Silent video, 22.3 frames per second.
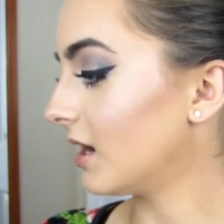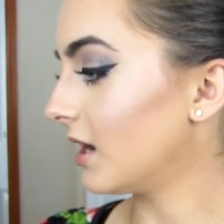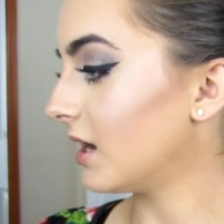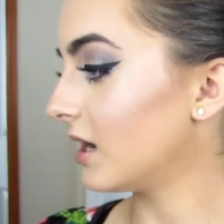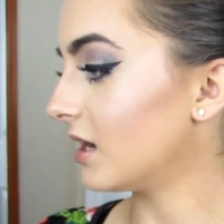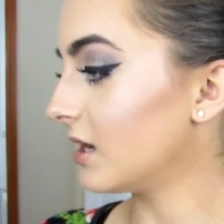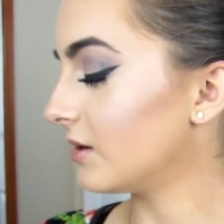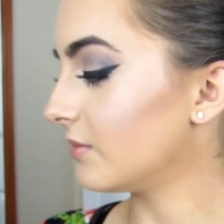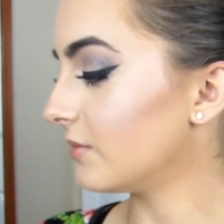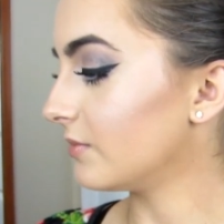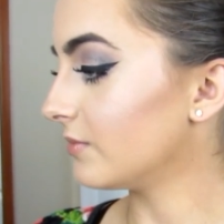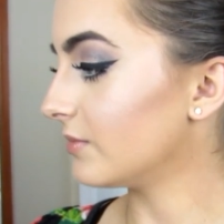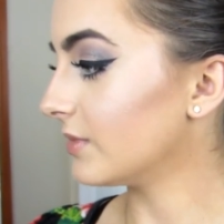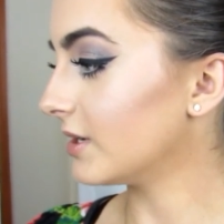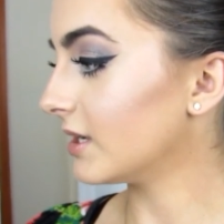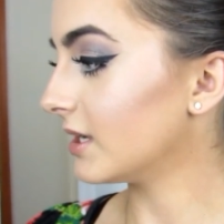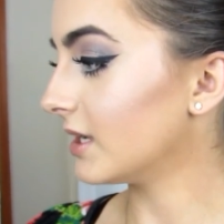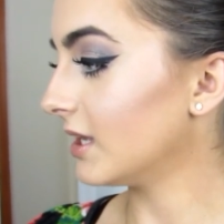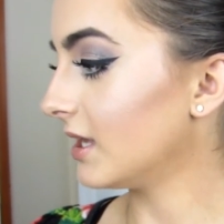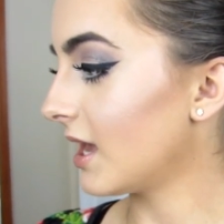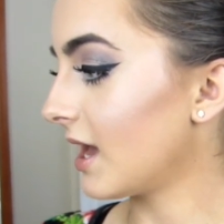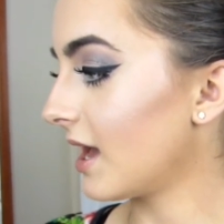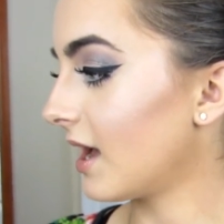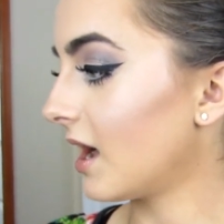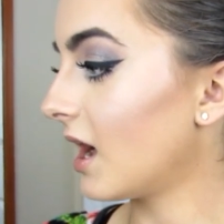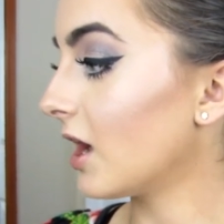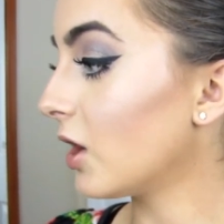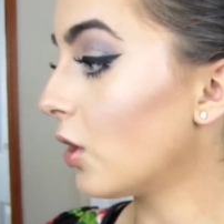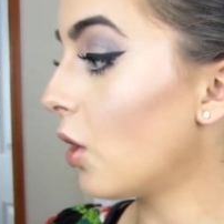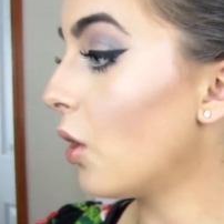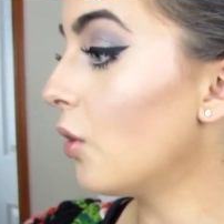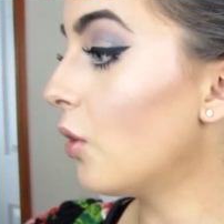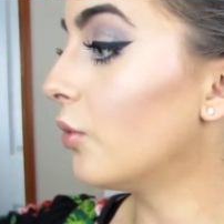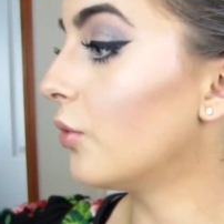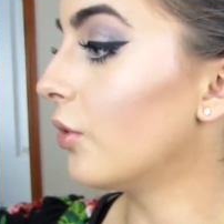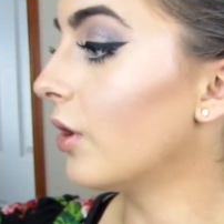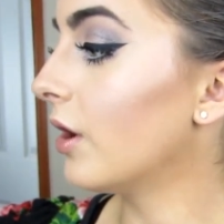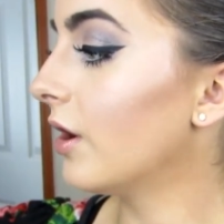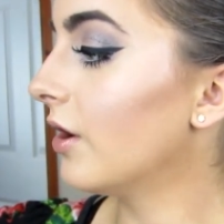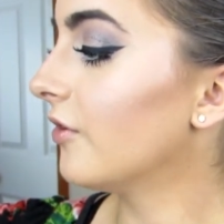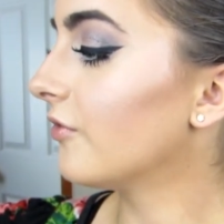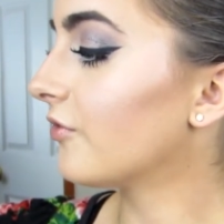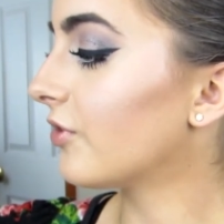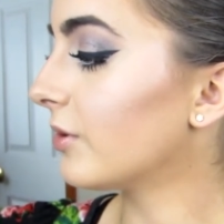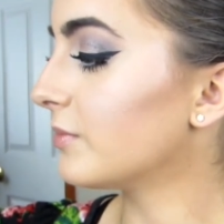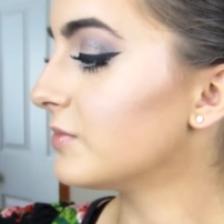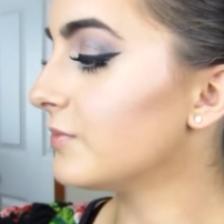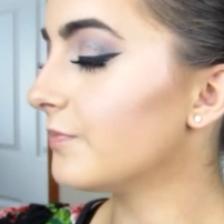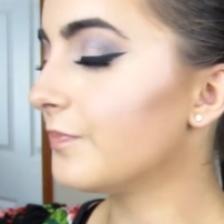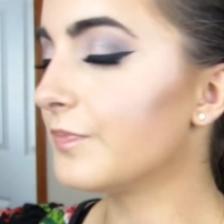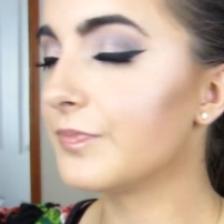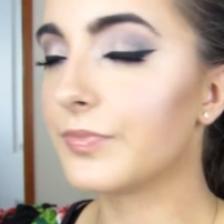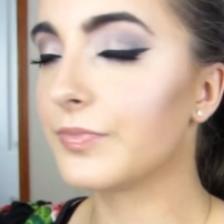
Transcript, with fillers: Um, yeah, I, oh, from